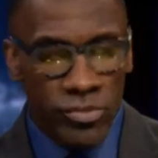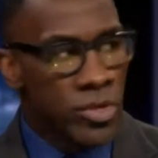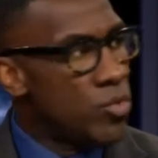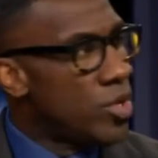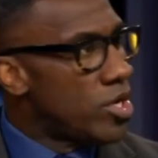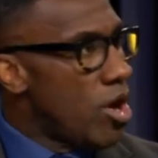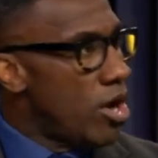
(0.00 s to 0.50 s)

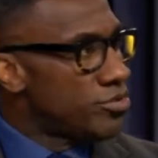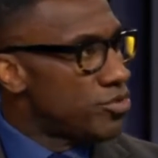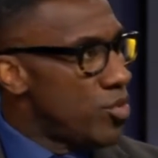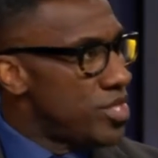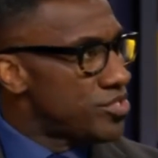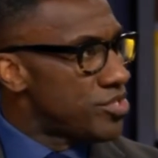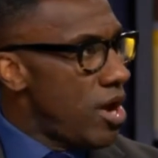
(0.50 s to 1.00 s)
When Carson
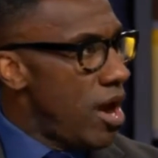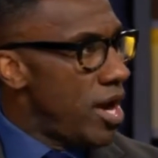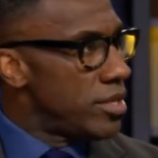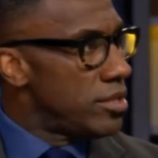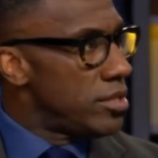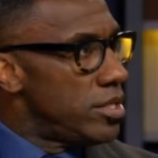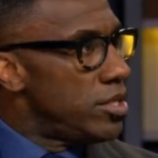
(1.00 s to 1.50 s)
Wentz start,
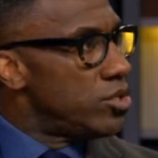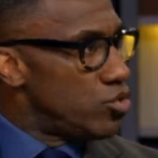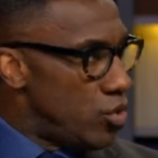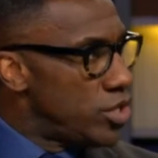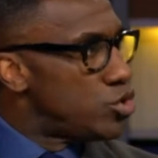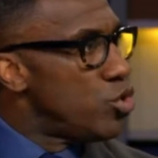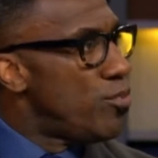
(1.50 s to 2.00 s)

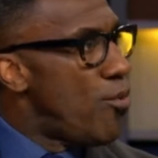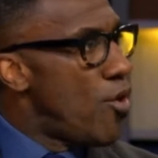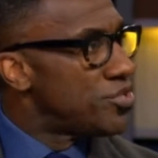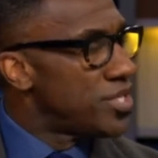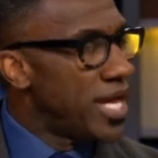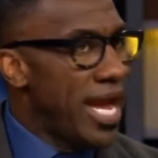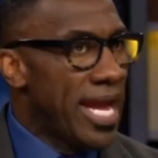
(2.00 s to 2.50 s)
22 points
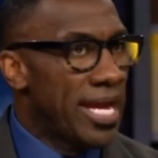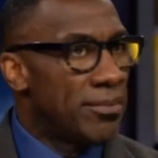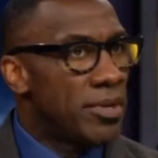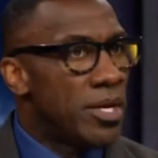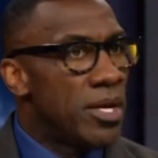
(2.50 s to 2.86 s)
a game.